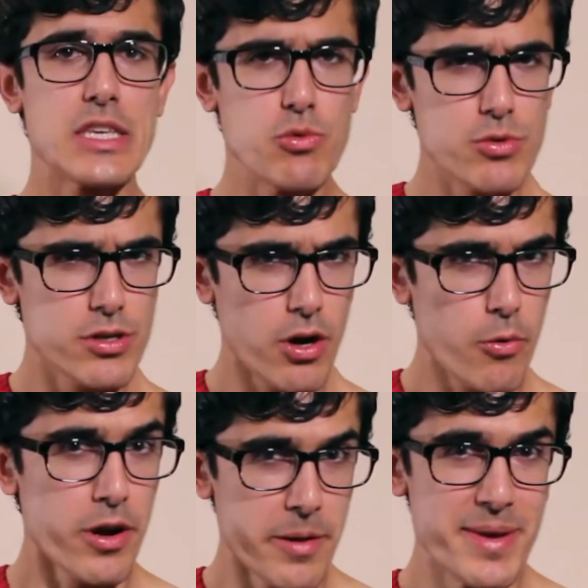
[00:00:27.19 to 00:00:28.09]
You
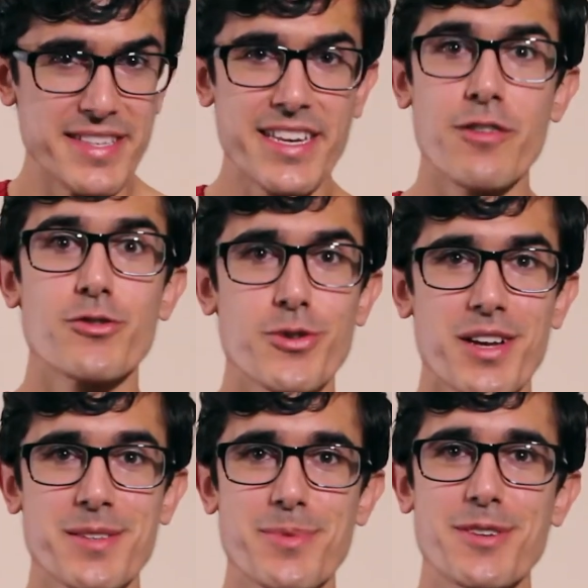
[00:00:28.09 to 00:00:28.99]
don't want to miss out,
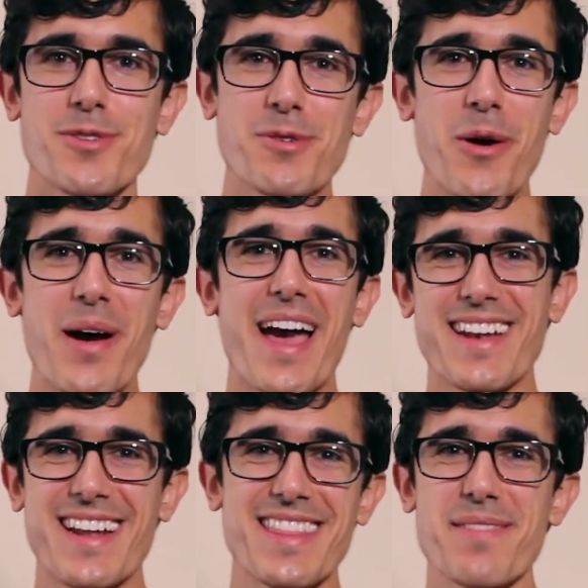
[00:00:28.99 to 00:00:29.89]
trust me. So go ahead
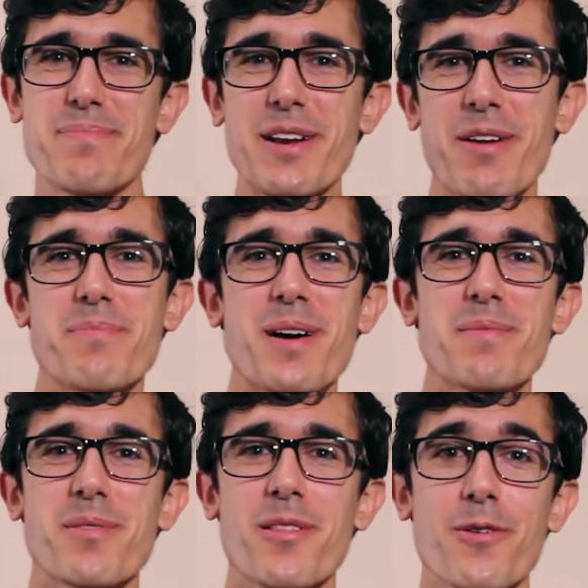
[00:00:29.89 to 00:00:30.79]
and hit the big red
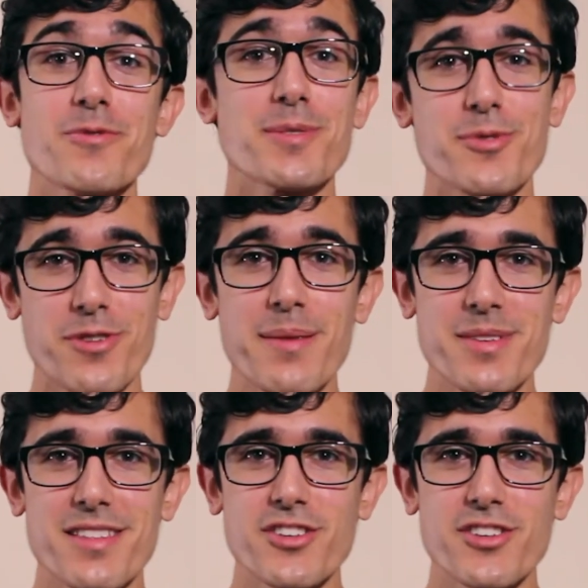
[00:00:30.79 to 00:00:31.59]
button below, subscribe to the